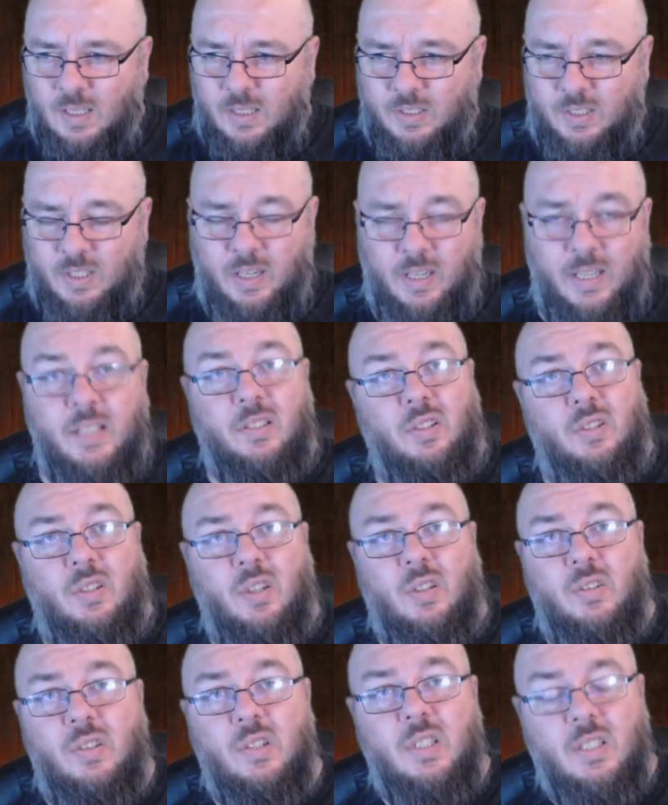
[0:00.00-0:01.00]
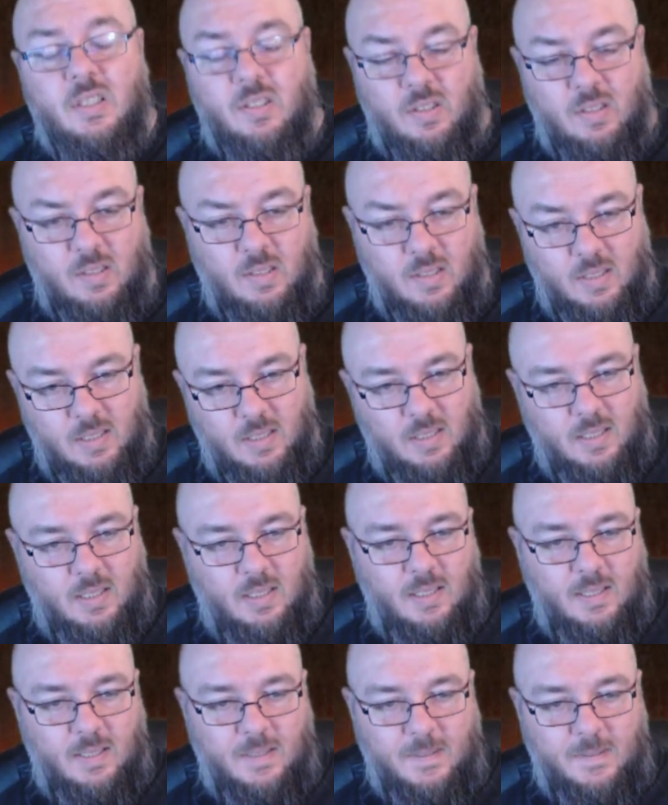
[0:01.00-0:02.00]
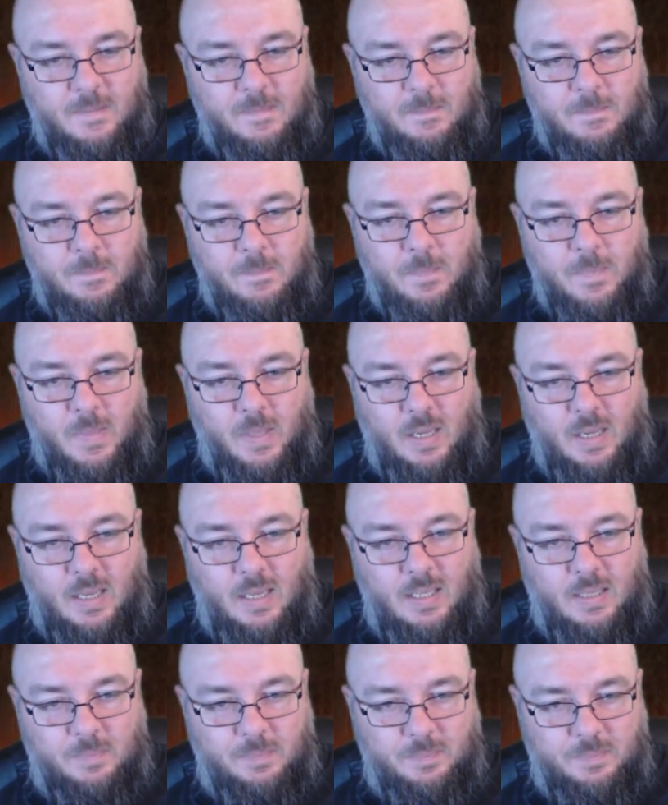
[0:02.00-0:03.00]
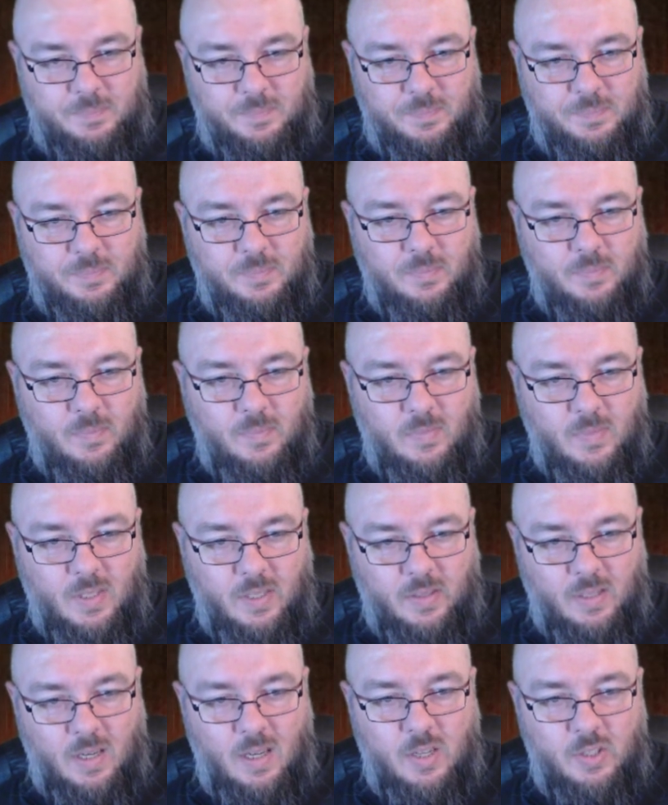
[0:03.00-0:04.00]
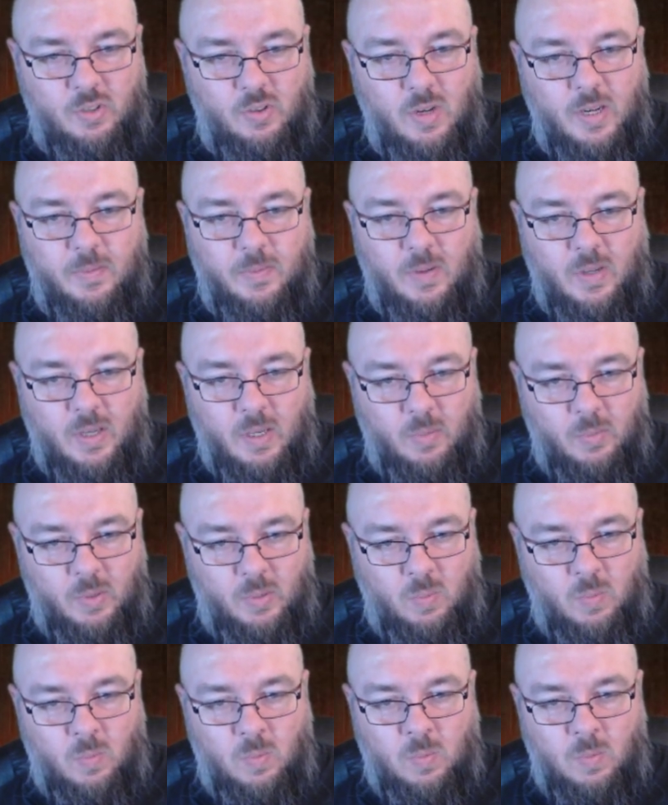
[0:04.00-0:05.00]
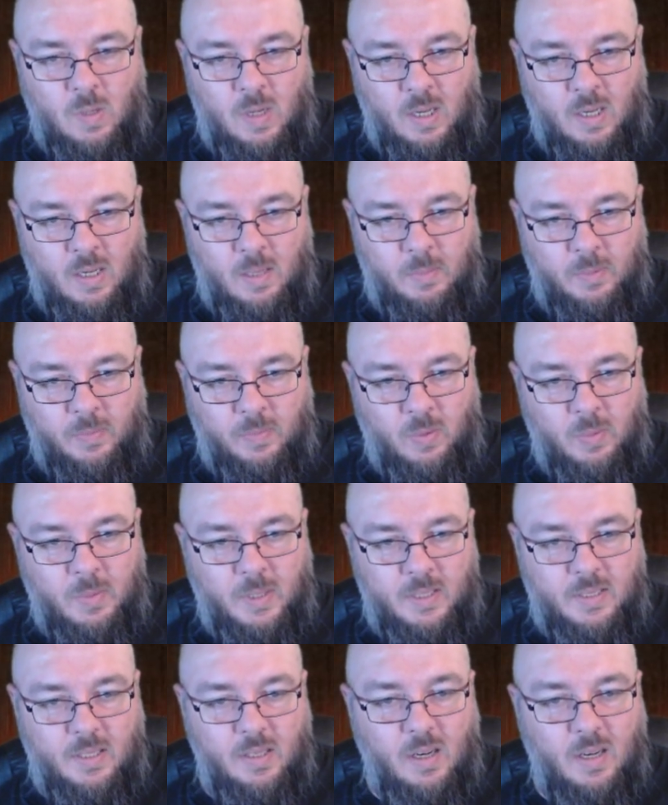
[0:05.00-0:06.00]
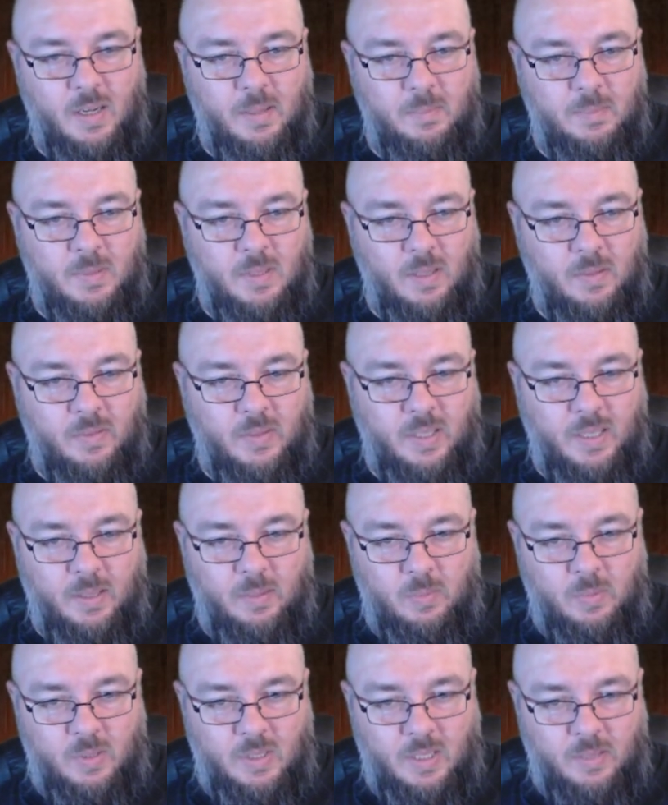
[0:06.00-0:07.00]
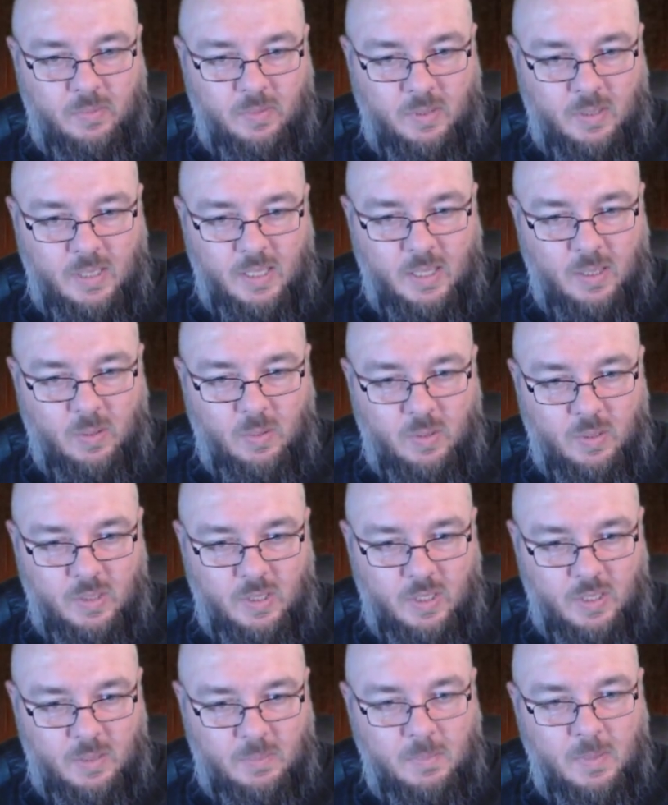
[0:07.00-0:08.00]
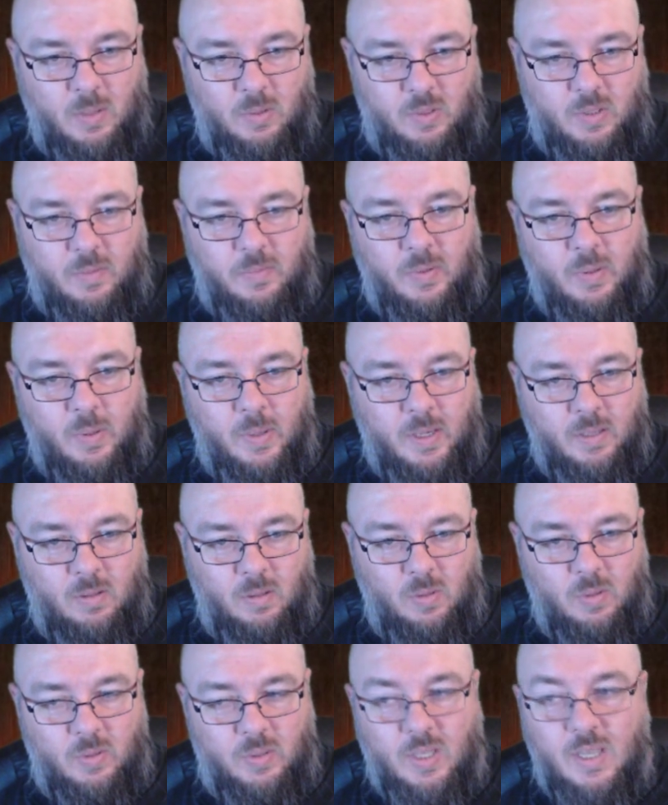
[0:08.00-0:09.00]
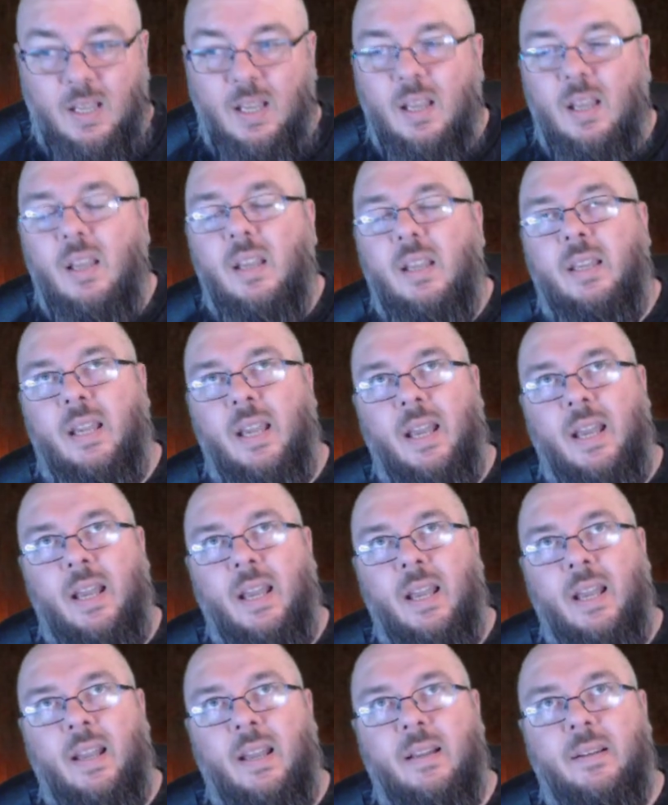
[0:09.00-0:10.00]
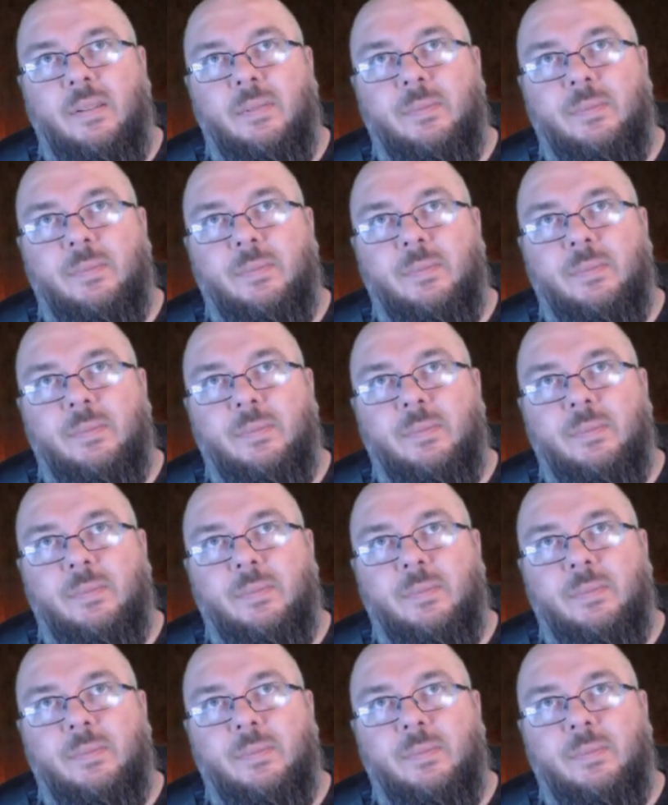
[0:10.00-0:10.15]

Turn it into sausages. Um, the last Drake fight was uh, before my time. Don't think it was even killed, just mulched a few egregores. Yeah.